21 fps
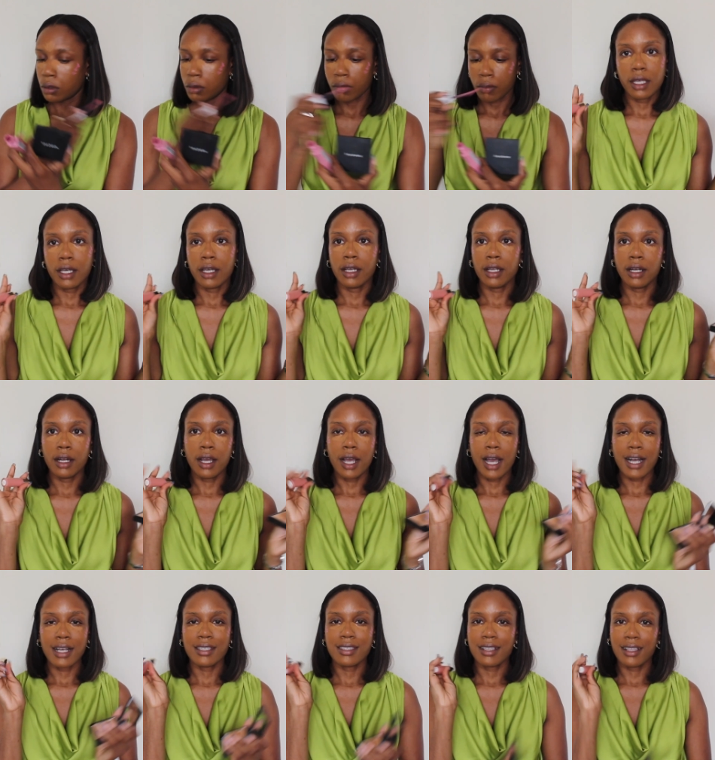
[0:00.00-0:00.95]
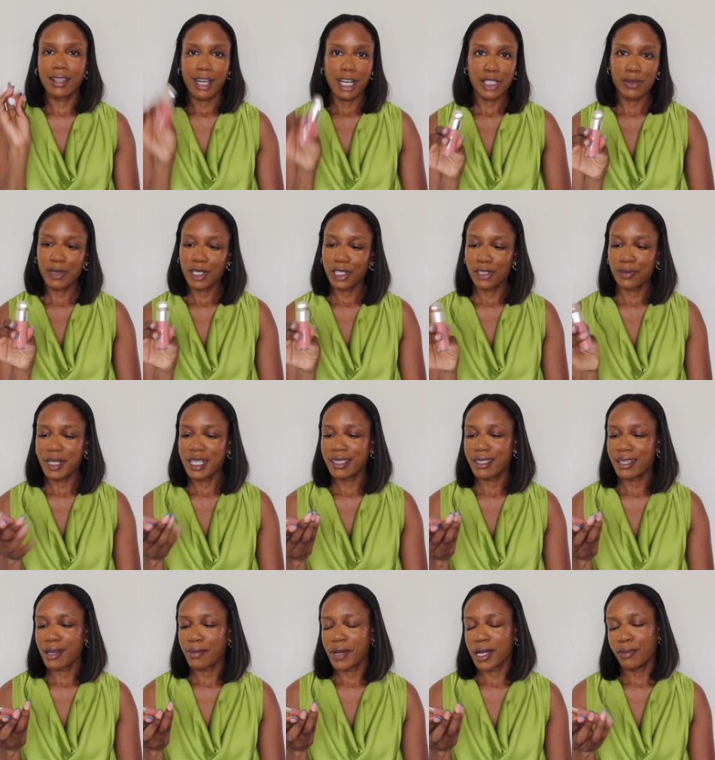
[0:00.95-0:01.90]
Then as the lash blush in my
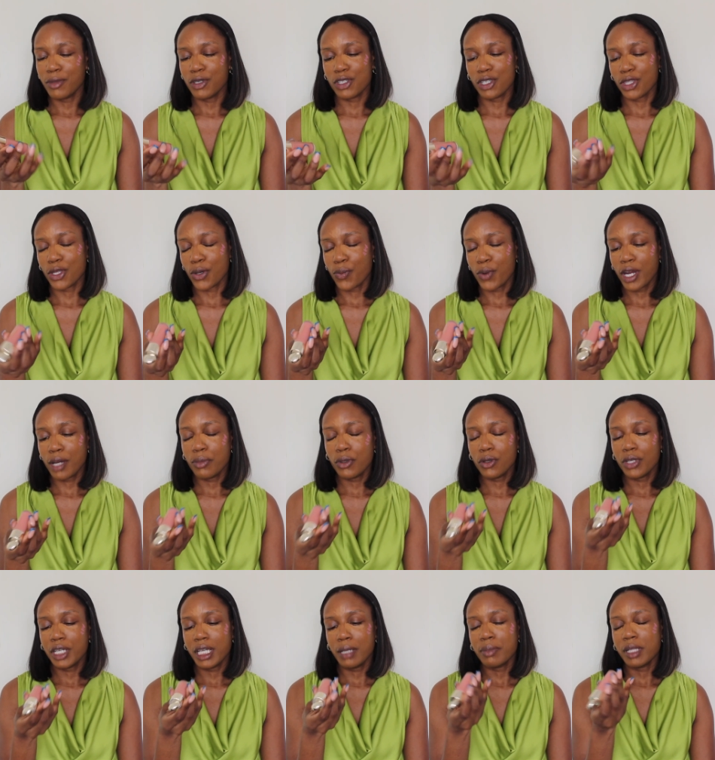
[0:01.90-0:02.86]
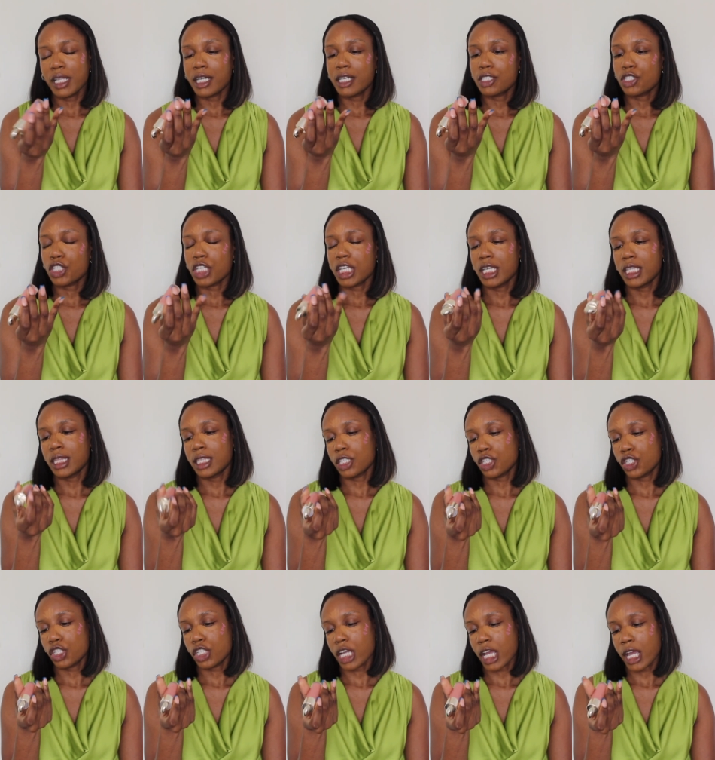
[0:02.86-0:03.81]
step, I'm using the Rare Beauty blush in the
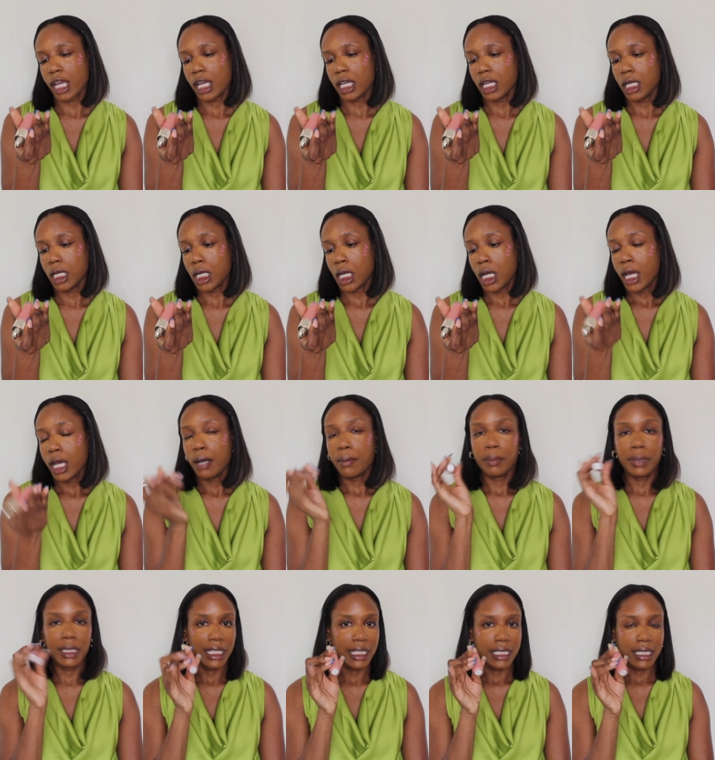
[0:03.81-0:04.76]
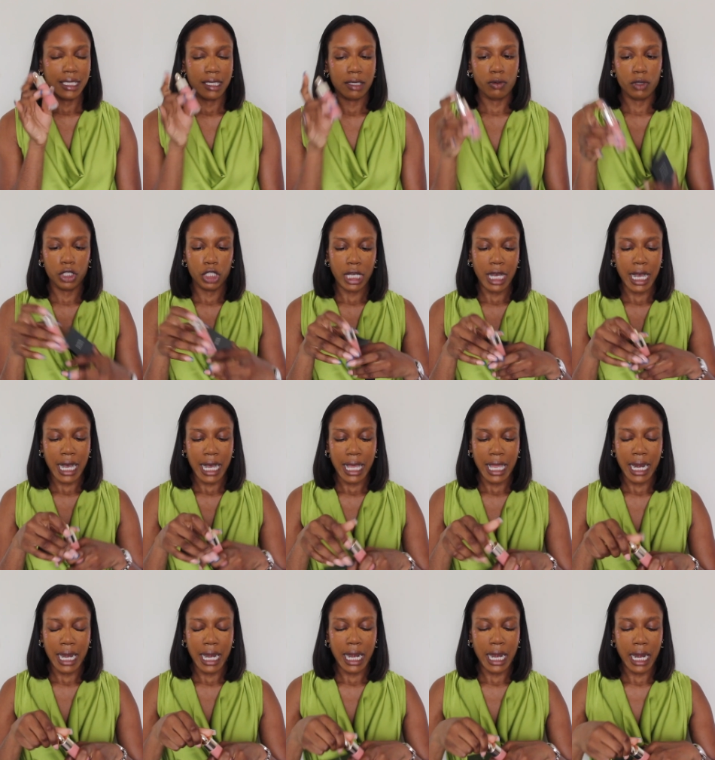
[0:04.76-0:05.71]
shade Bliss, which I
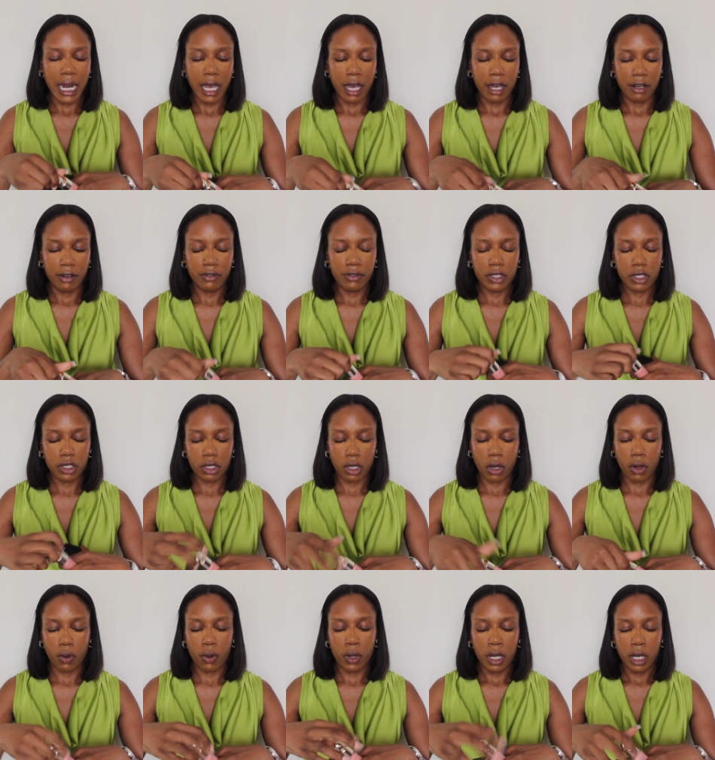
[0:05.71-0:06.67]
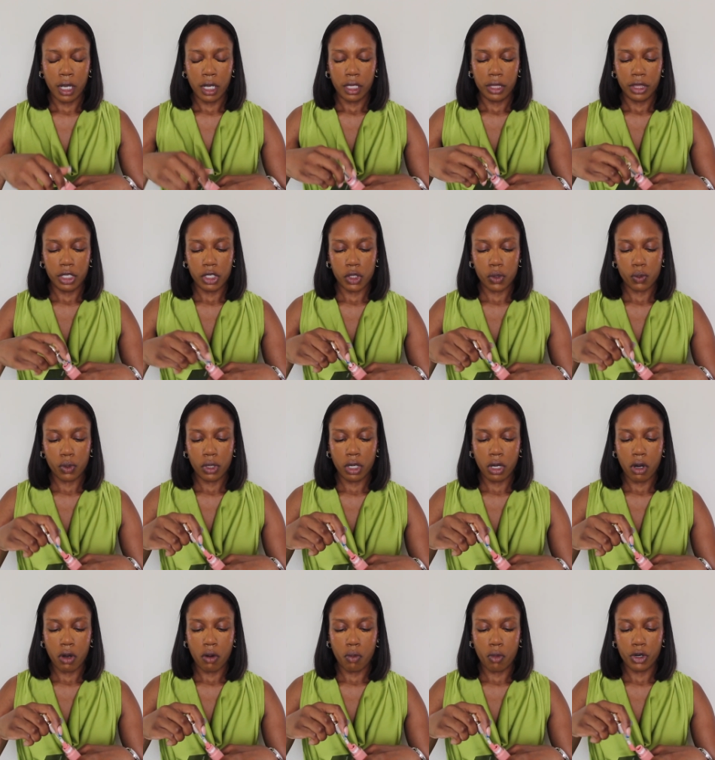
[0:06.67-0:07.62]
love. So this will
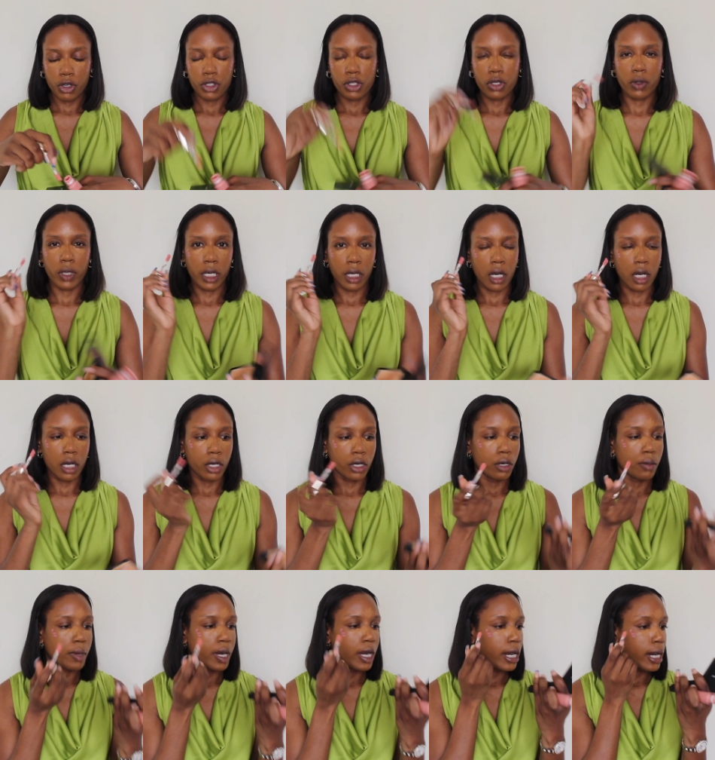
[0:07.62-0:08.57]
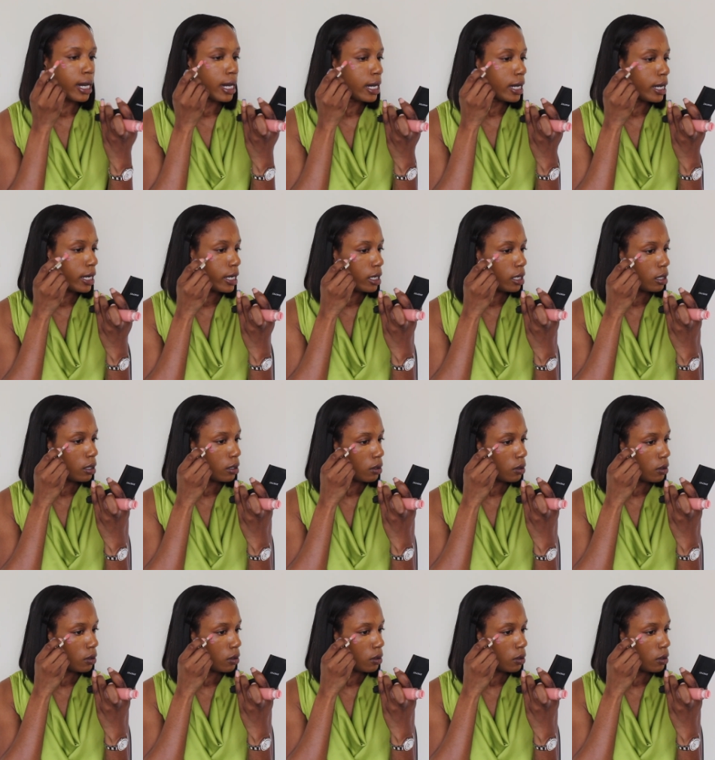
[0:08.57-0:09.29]
go more so like under my eye